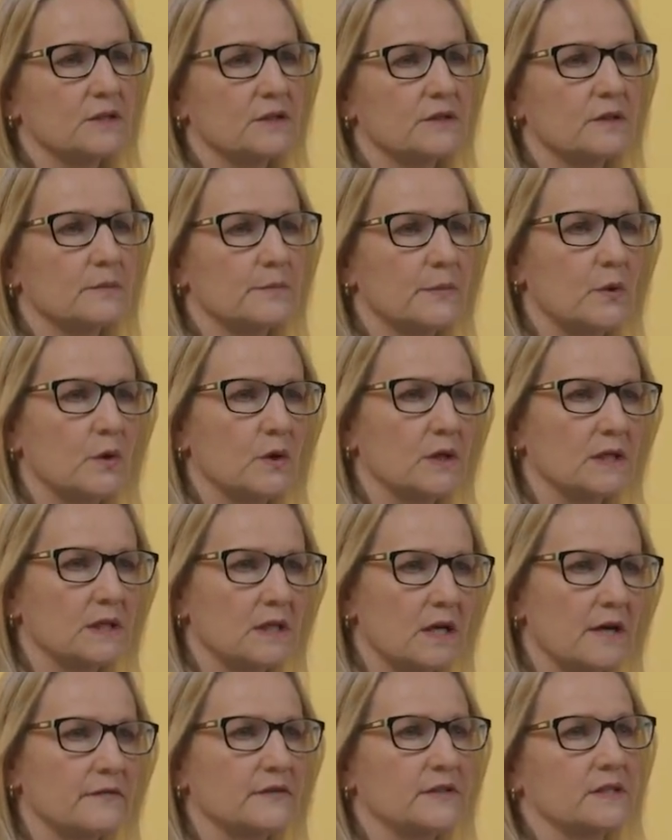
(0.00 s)
to support
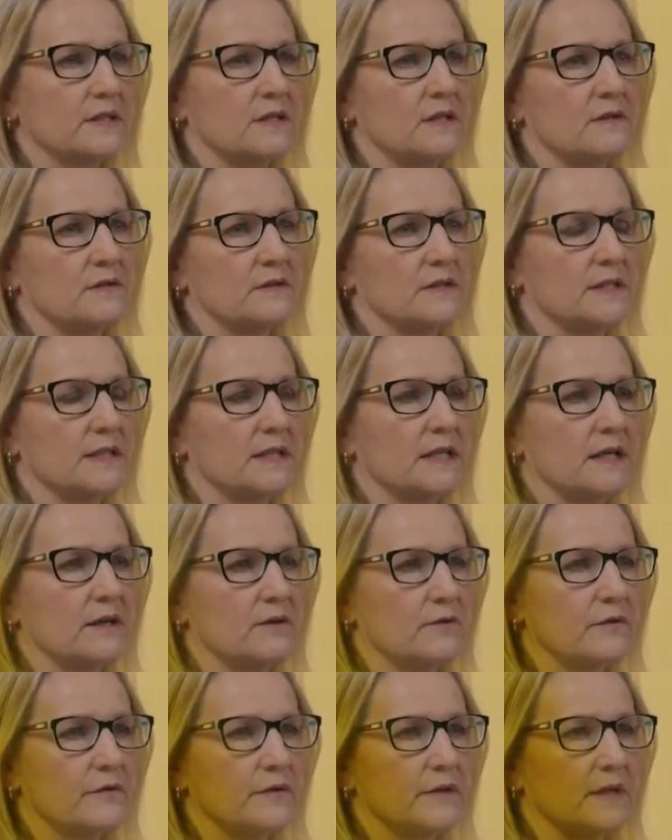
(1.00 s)
lifestyles that are
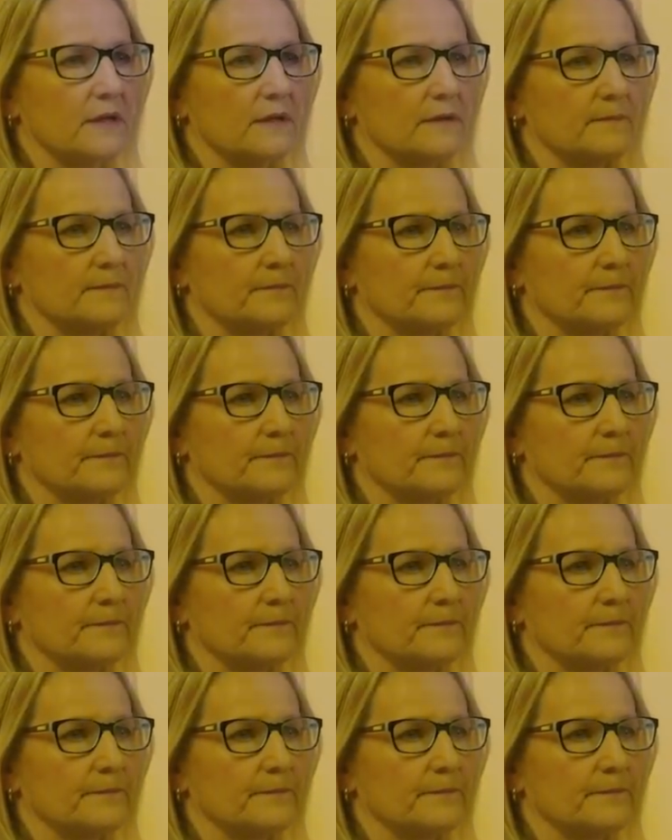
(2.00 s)
healthier.